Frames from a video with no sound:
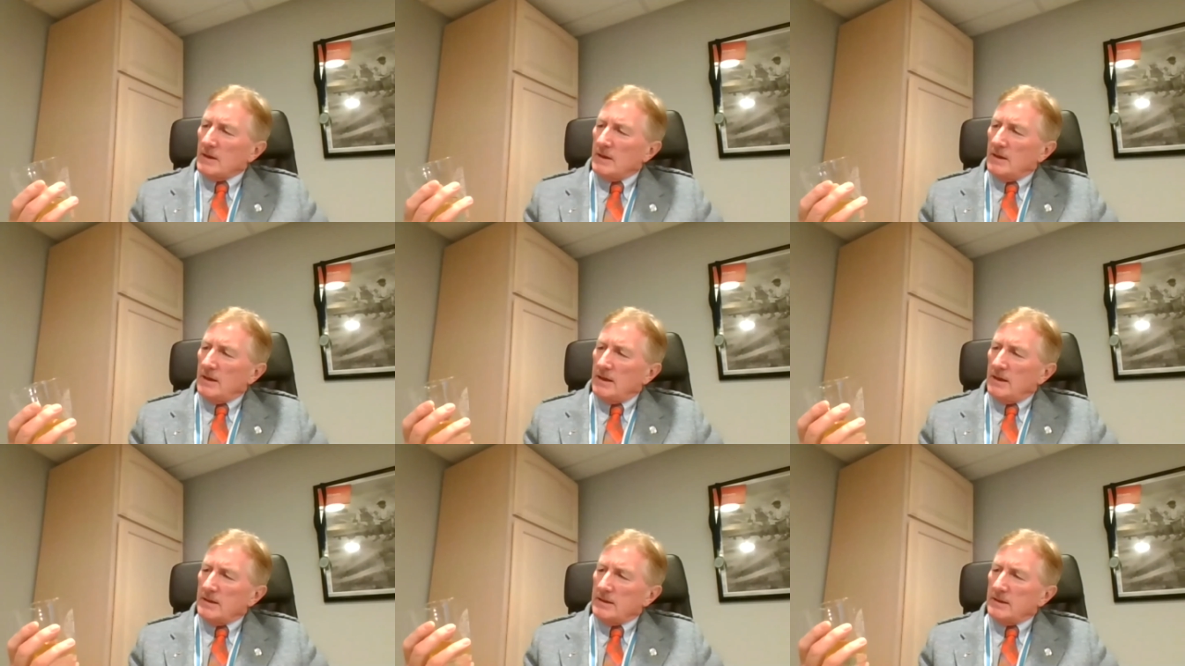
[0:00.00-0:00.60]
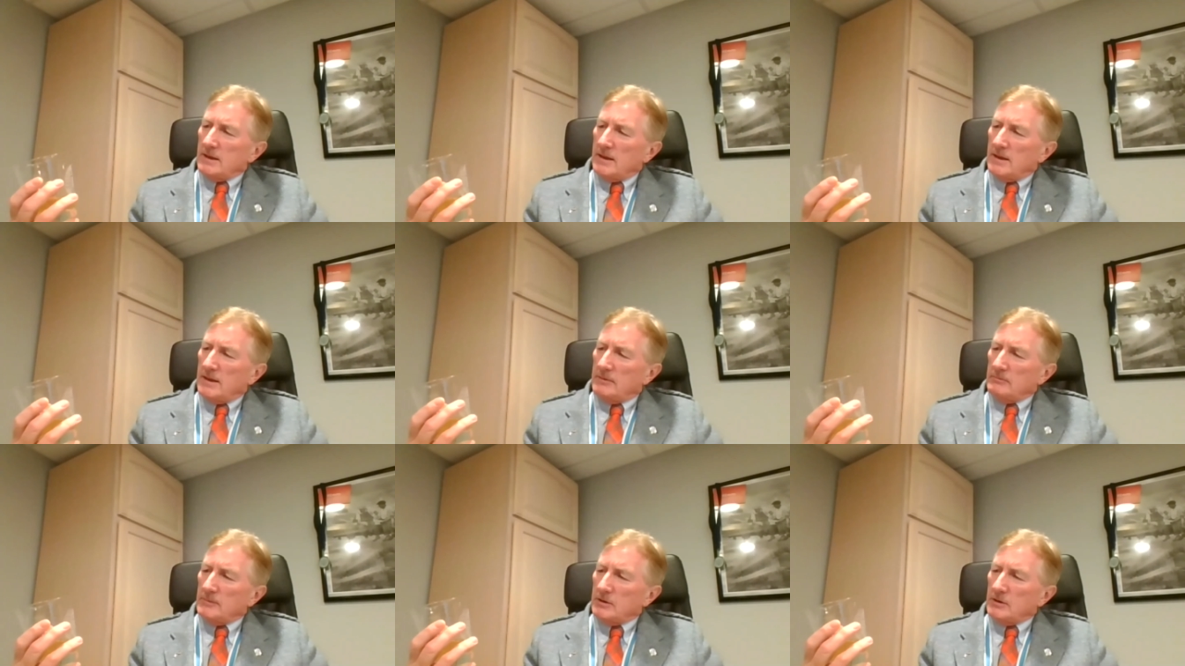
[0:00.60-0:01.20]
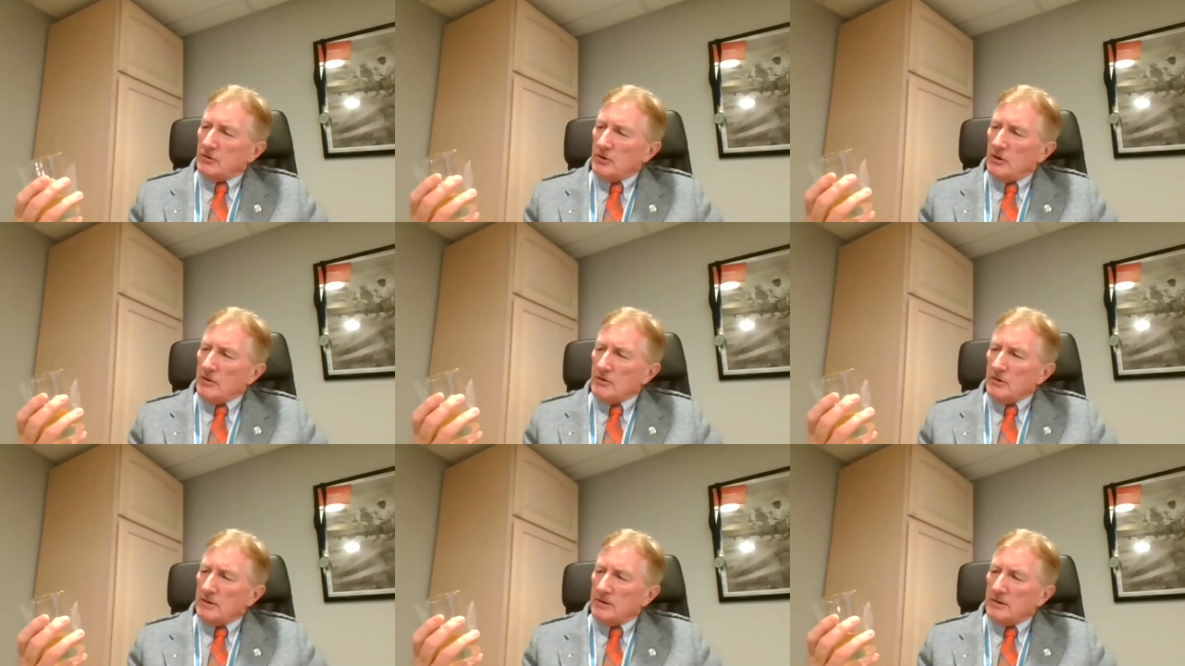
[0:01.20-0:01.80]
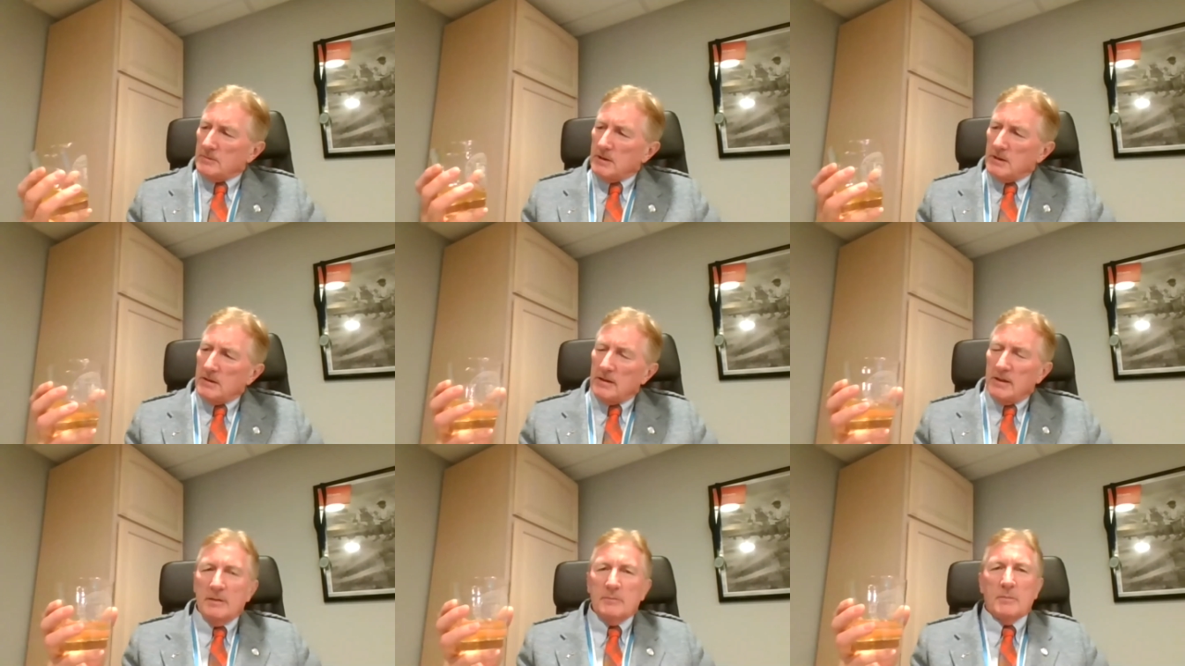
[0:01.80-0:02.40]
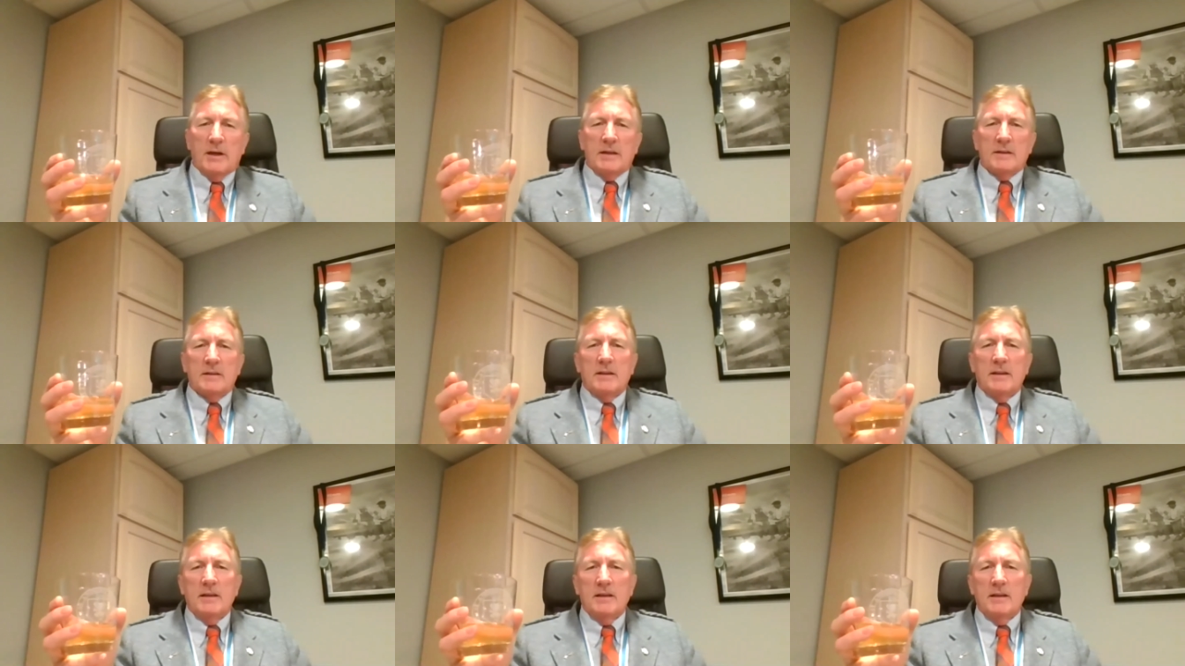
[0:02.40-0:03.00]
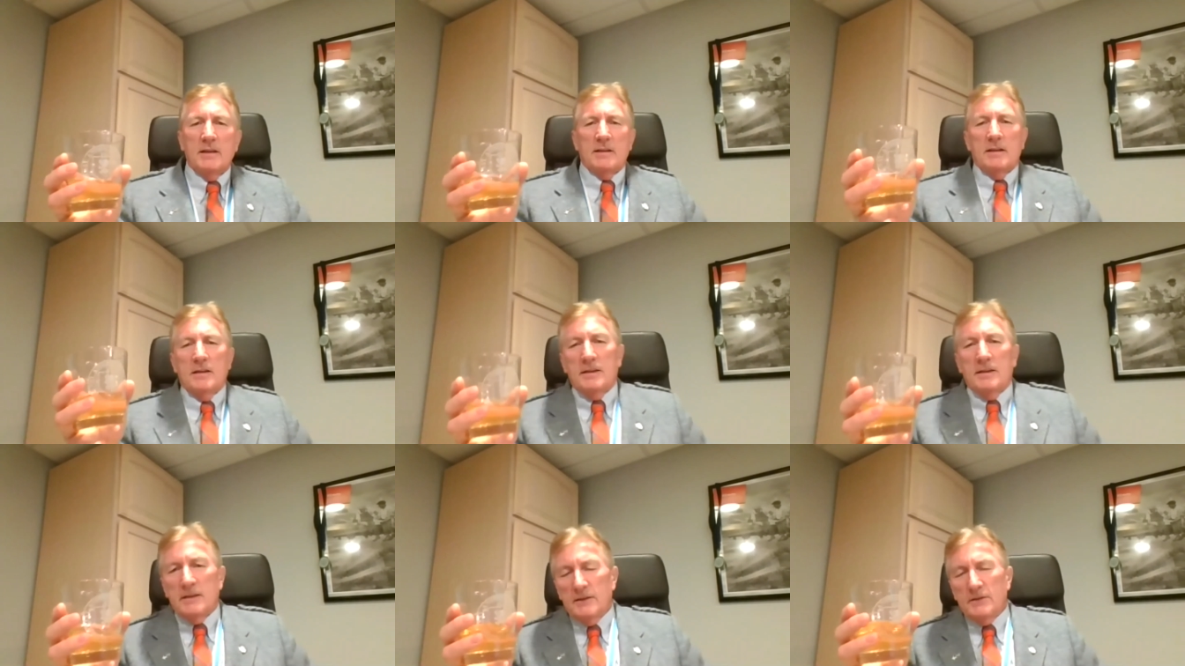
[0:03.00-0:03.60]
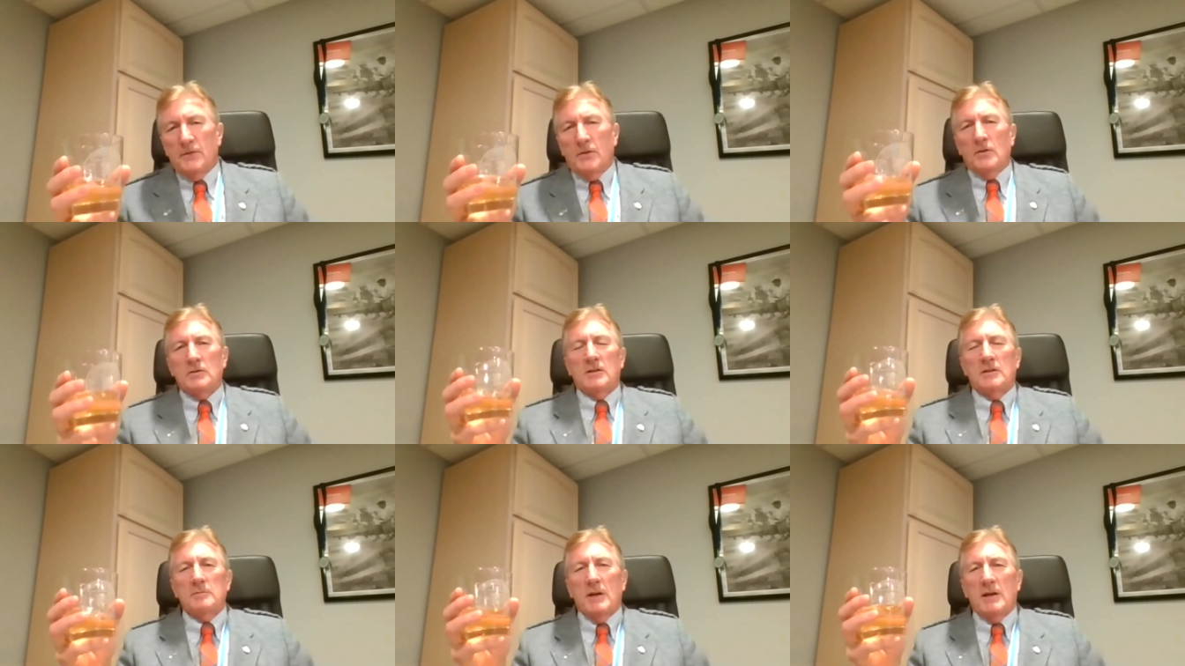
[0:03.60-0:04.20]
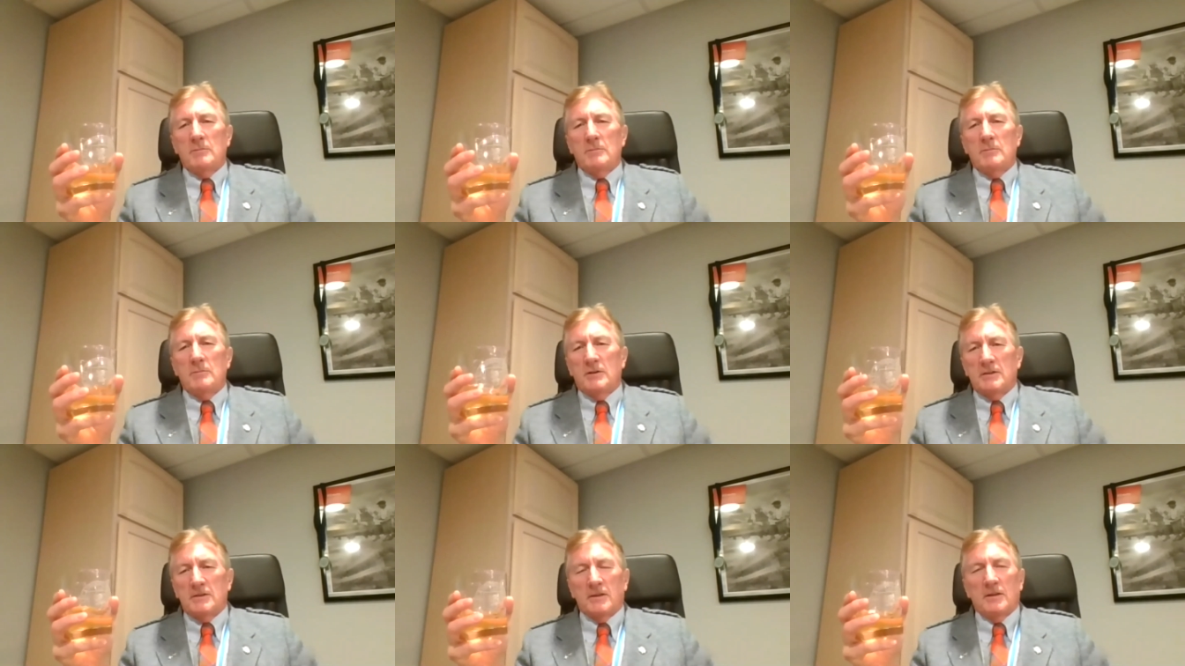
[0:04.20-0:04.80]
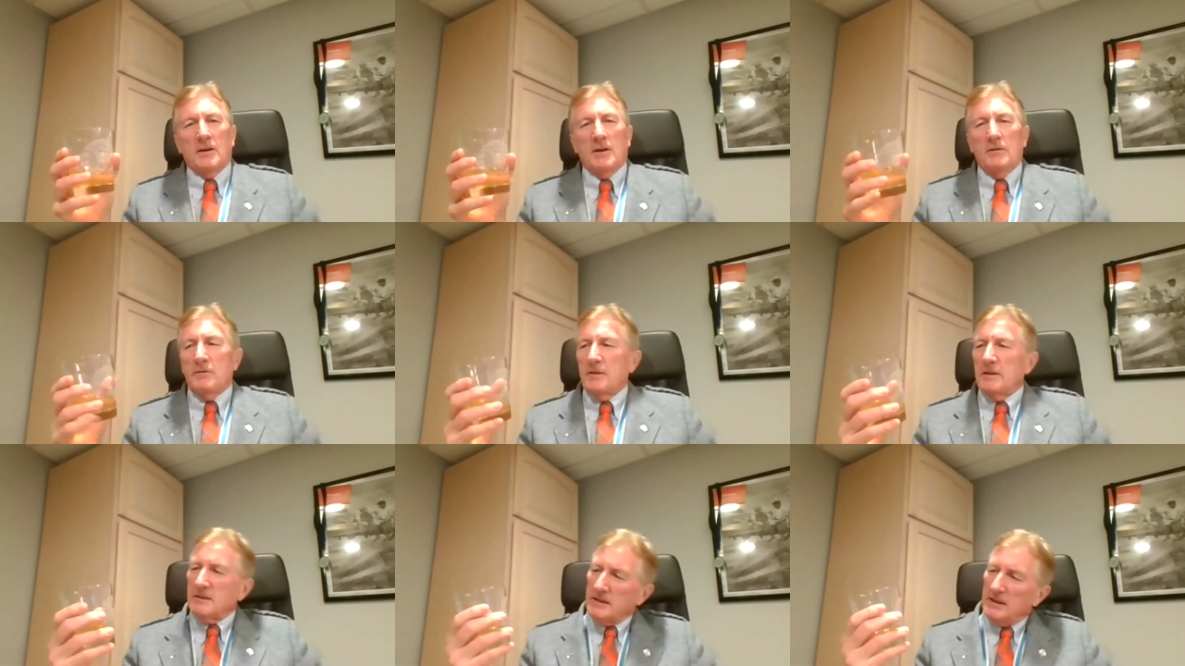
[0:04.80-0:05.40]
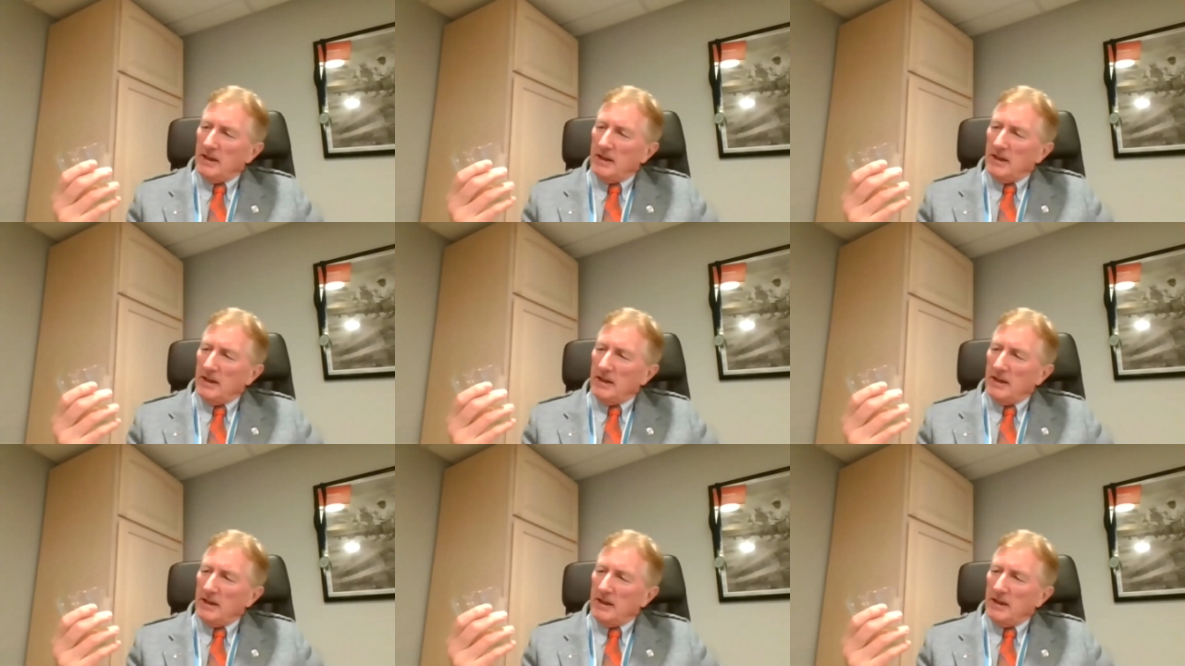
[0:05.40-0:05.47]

and or Georgia or somewhere, but his folks are members of the St.